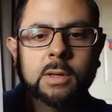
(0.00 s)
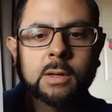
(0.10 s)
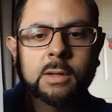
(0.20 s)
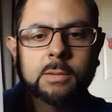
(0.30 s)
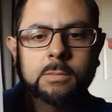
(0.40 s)

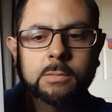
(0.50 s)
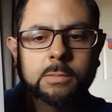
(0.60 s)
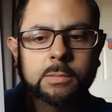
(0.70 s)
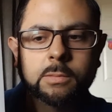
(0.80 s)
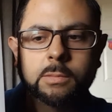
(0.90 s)

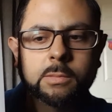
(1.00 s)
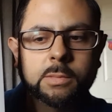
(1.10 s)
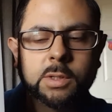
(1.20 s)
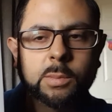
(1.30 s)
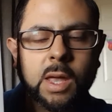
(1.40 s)

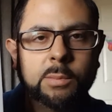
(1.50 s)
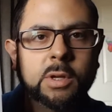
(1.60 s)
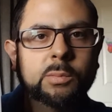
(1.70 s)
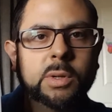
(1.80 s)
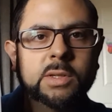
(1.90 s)
some
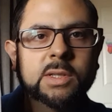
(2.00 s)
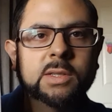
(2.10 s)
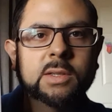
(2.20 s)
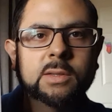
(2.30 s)
ambient pieces.